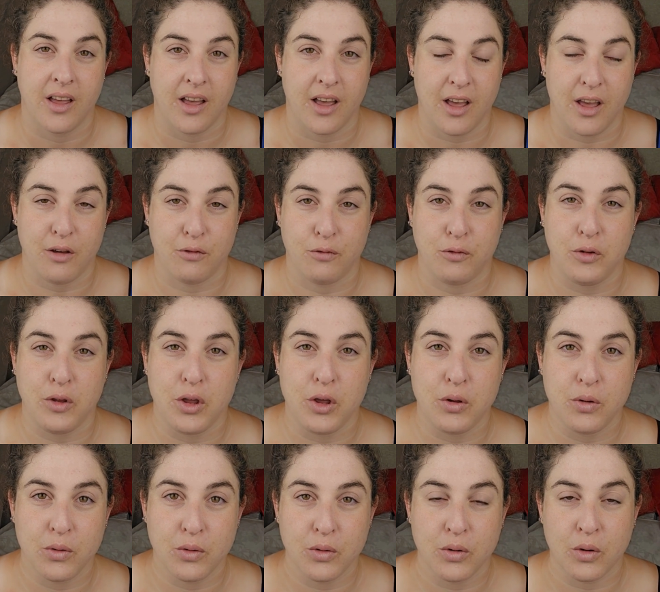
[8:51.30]
If
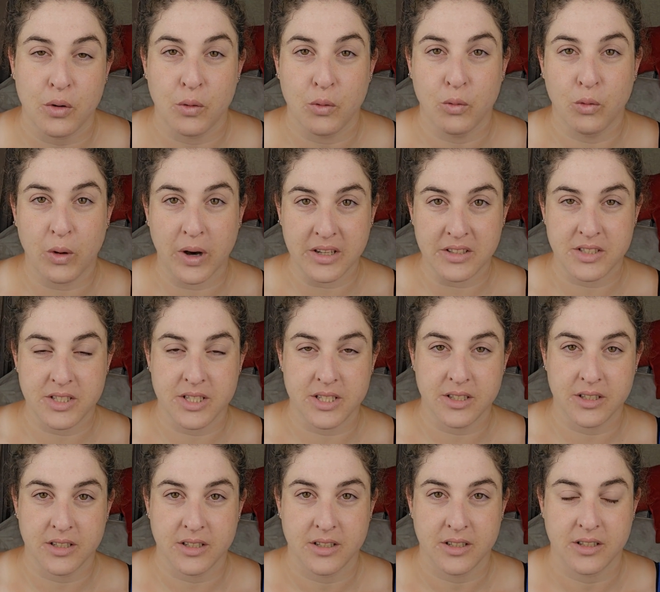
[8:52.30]
you want
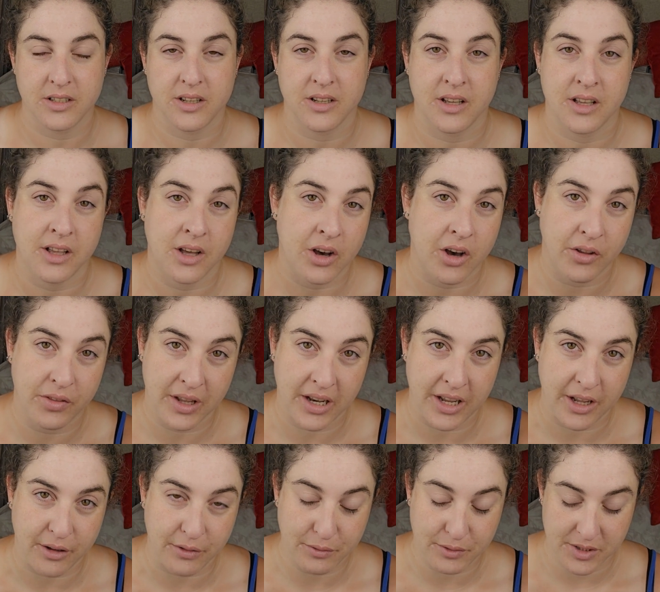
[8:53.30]
on the
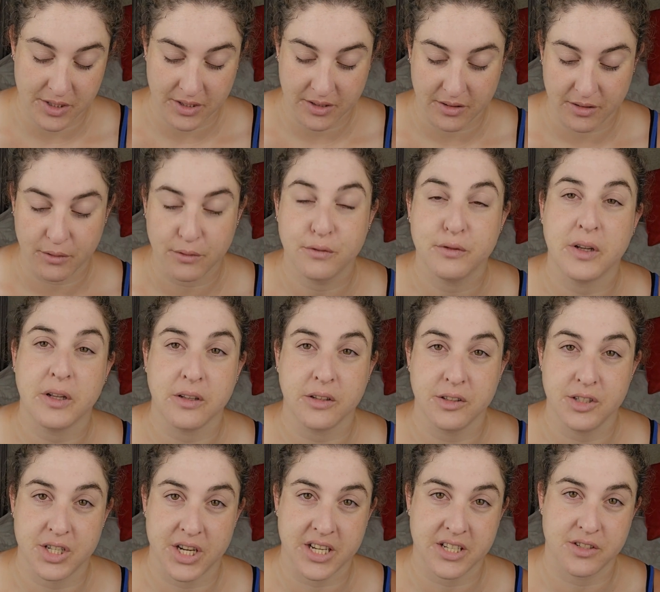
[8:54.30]
left, wil,
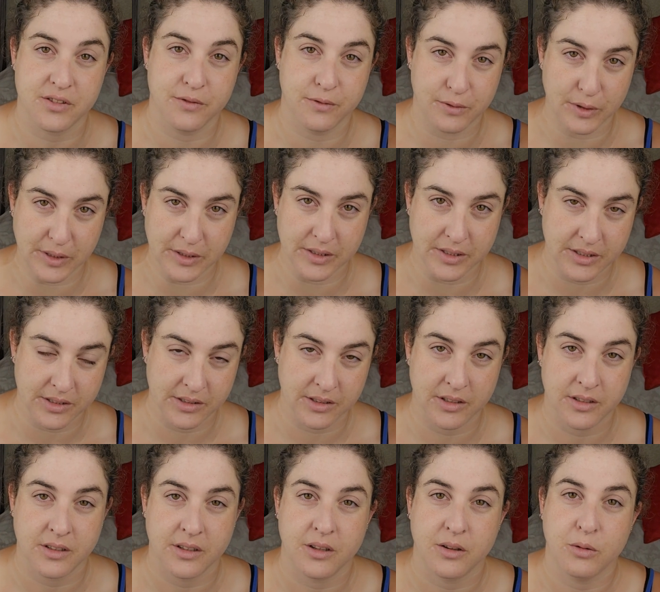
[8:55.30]
just wil,
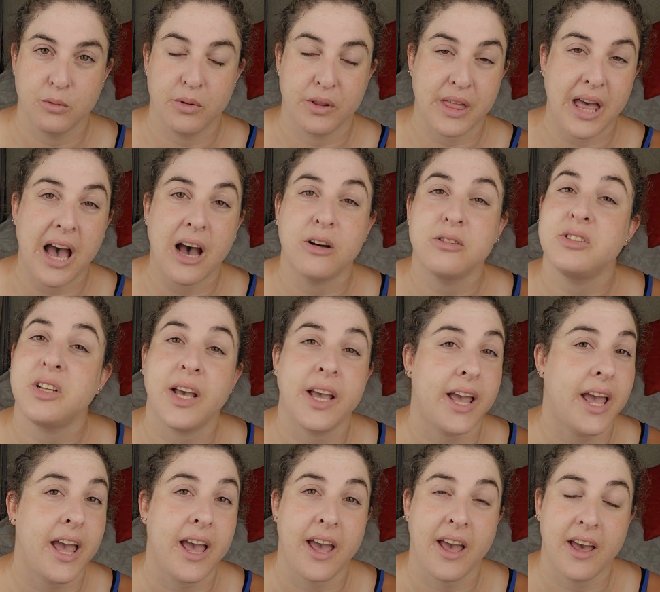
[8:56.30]
without a
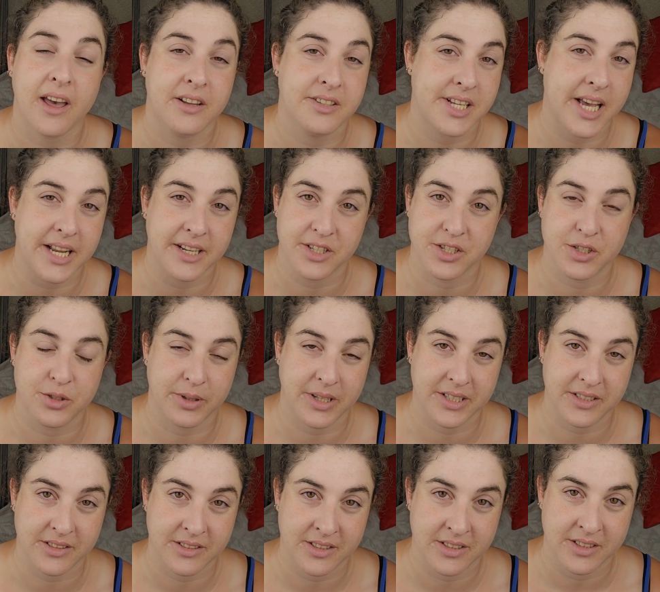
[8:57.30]
hê attached to it.
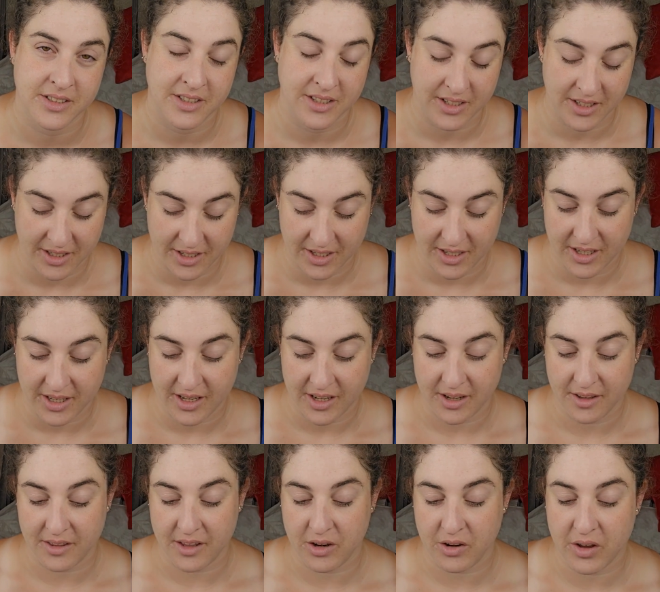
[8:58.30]

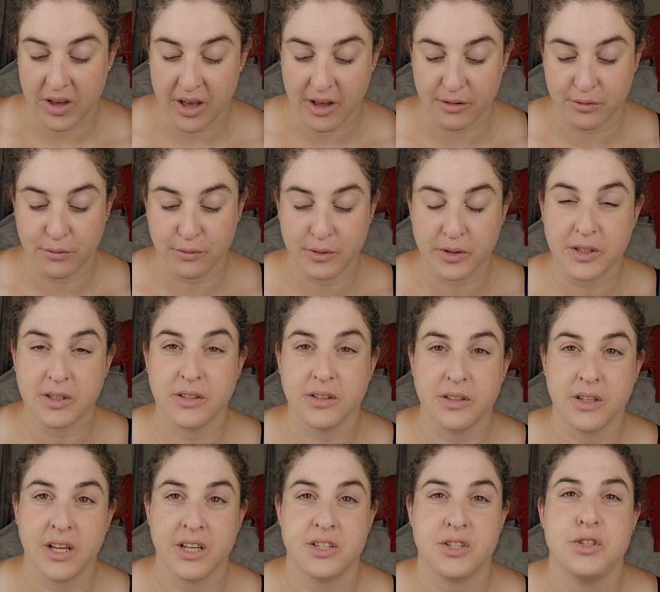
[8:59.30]
Then you have
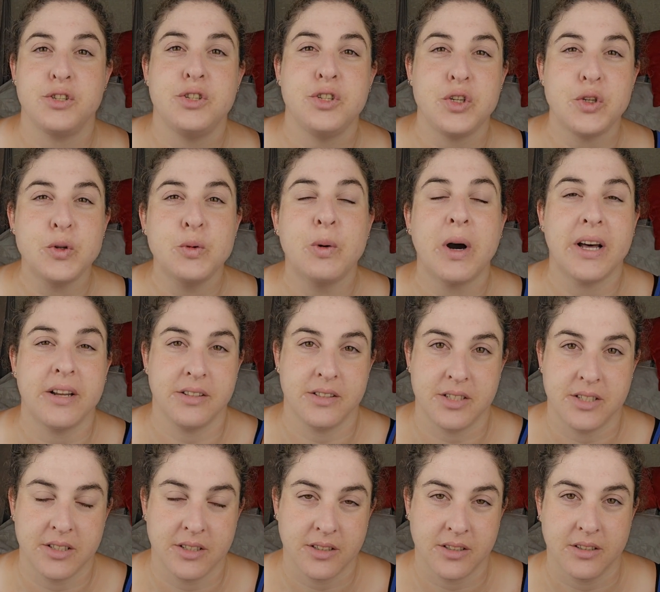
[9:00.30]
wil is to want